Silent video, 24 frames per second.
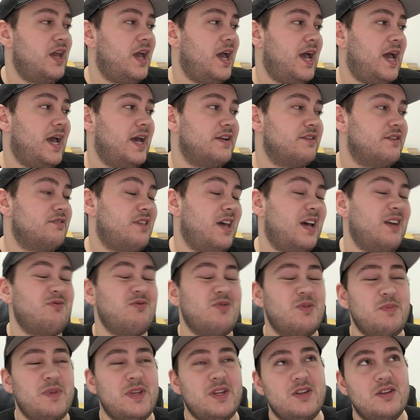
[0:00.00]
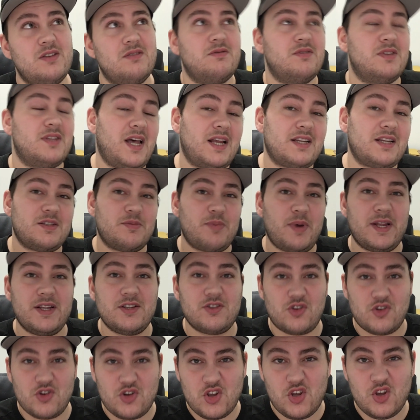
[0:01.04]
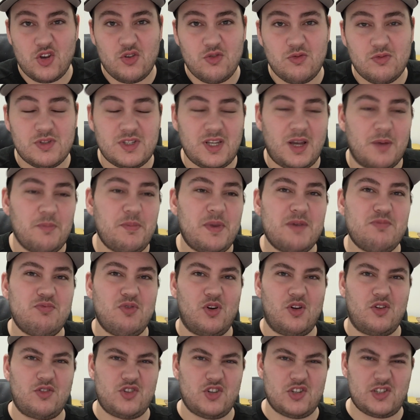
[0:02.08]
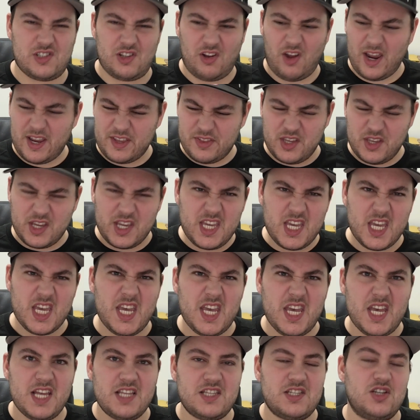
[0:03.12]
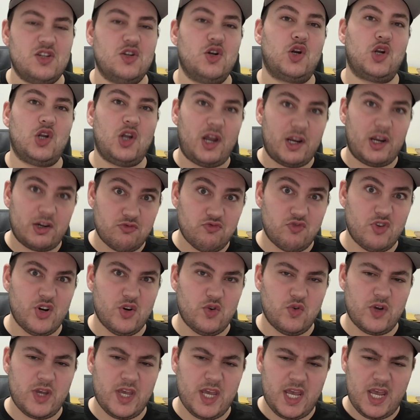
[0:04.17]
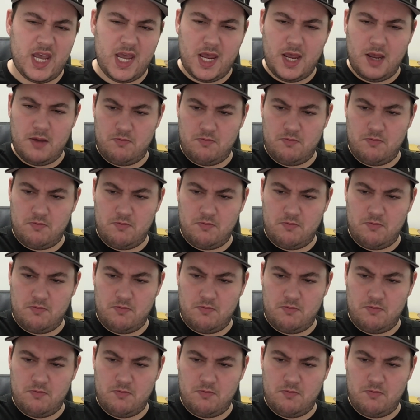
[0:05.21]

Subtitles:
And that depends on you. Some people just like the gear to look like real gear,